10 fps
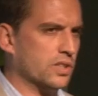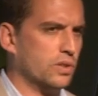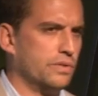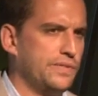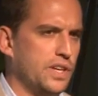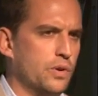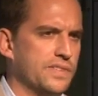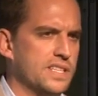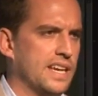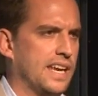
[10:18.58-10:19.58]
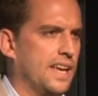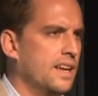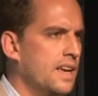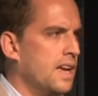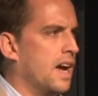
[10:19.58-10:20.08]
literal view of a
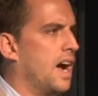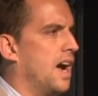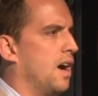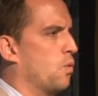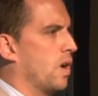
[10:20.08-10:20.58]
ticket uh,